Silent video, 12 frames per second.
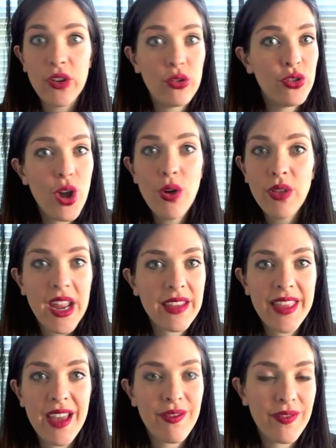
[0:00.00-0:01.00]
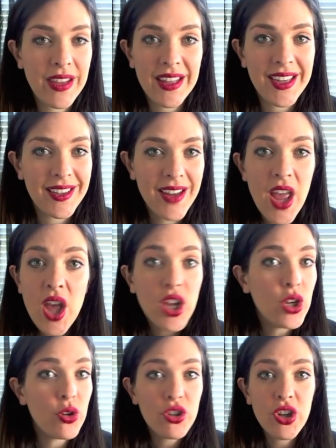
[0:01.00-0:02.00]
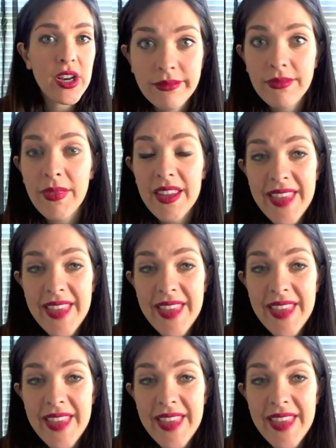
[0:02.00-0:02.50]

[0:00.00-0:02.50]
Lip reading: you don't like that feeling, you shouldn't.